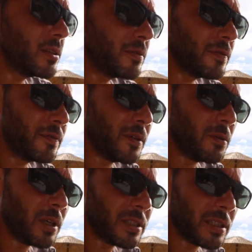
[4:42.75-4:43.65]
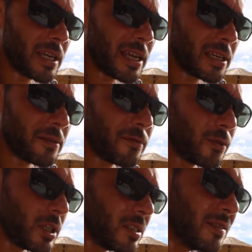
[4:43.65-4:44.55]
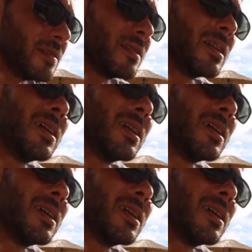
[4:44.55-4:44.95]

of the water getting freeze,